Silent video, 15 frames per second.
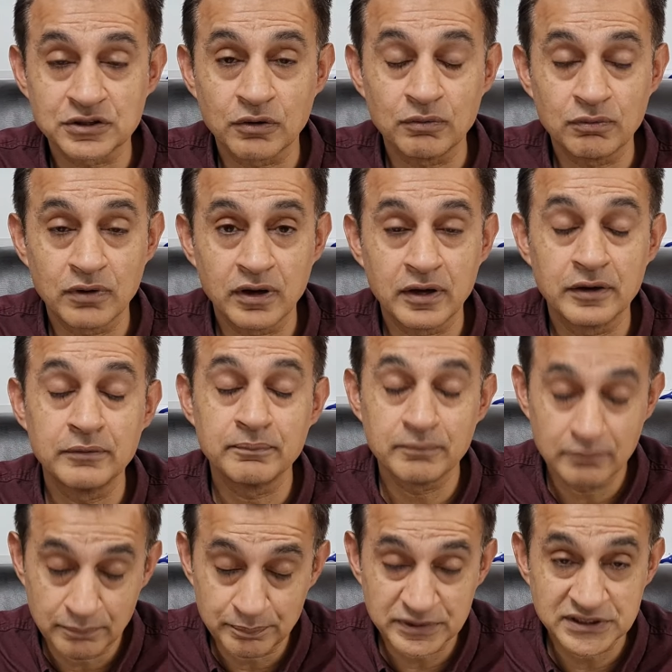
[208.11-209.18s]
So uh,
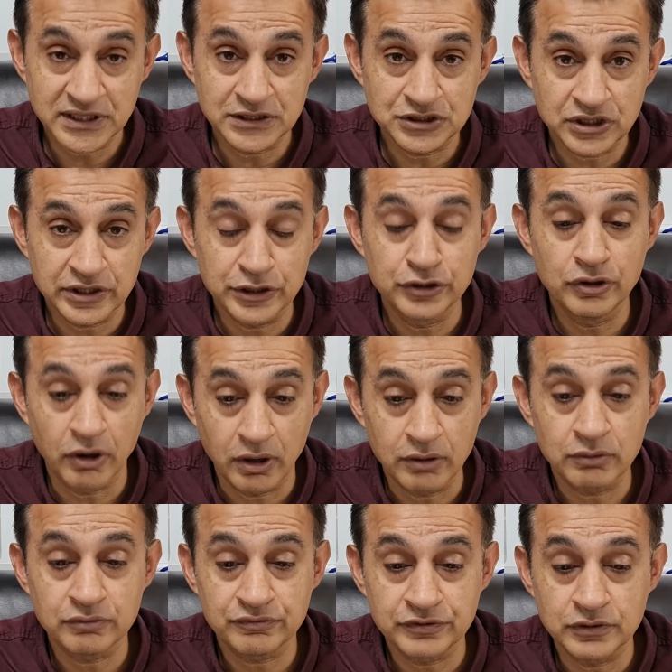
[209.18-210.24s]
potentially not
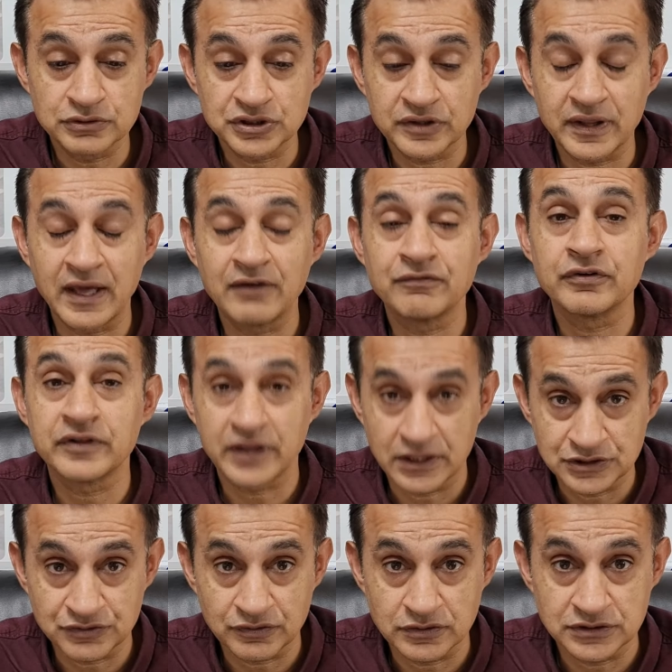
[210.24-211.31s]
a good future there for the
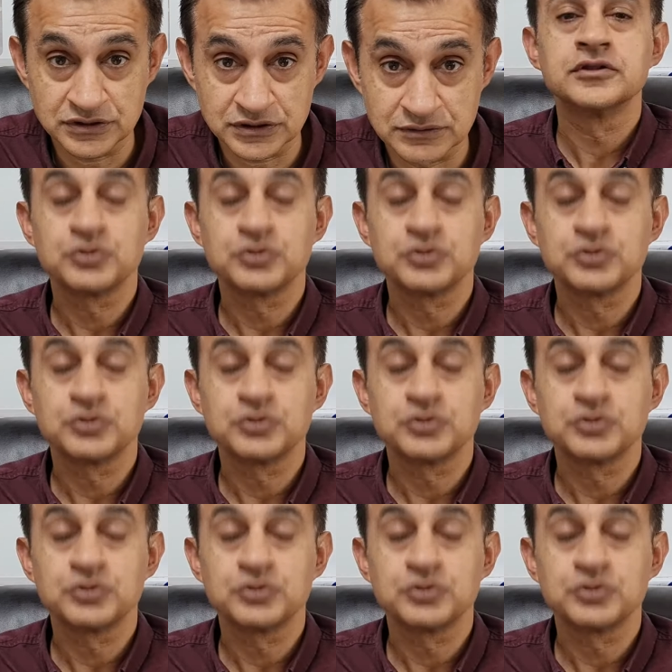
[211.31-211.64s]
hedge funds.